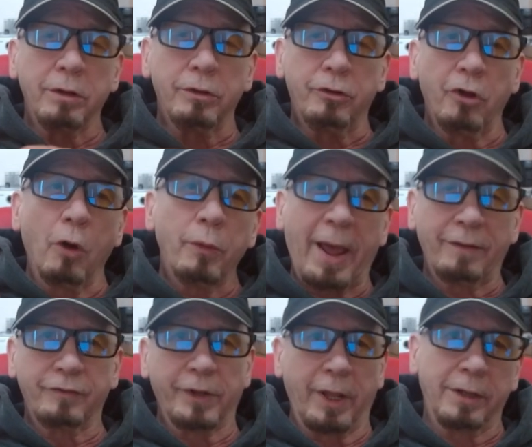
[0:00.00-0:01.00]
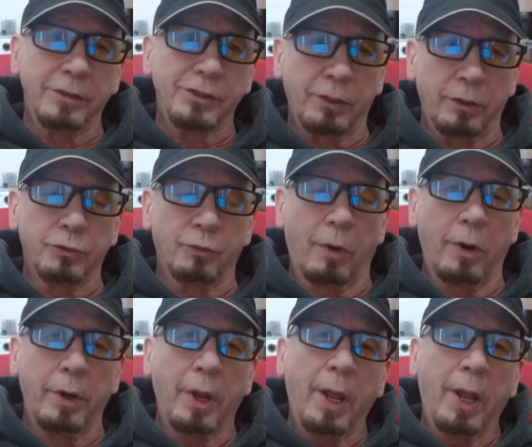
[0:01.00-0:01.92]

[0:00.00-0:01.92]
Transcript: don't have to get a search warrant,